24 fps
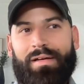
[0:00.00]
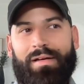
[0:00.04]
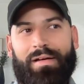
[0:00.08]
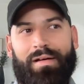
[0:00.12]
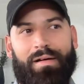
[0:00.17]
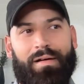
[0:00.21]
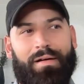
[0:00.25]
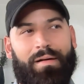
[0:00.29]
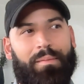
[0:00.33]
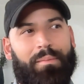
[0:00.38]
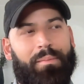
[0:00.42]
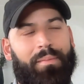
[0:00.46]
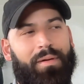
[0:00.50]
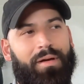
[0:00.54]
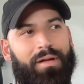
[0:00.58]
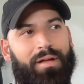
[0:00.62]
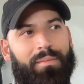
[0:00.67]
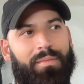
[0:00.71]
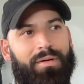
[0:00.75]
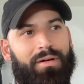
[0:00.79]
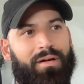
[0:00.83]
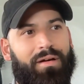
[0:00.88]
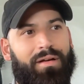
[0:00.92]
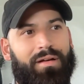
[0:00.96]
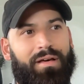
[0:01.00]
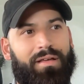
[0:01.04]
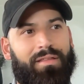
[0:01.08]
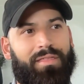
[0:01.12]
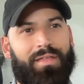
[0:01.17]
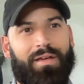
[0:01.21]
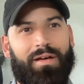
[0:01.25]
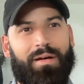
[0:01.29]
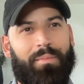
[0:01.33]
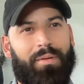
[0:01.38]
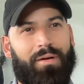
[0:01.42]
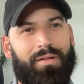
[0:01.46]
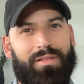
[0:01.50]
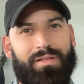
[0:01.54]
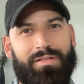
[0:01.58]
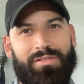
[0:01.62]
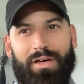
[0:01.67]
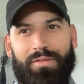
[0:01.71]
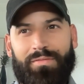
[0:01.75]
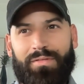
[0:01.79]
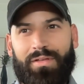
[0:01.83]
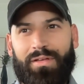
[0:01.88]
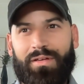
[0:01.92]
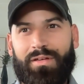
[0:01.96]
And I think about this
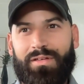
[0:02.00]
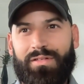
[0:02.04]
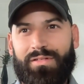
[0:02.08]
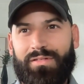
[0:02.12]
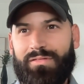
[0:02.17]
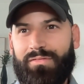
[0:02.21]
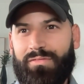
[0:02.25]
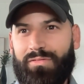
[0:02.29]
often because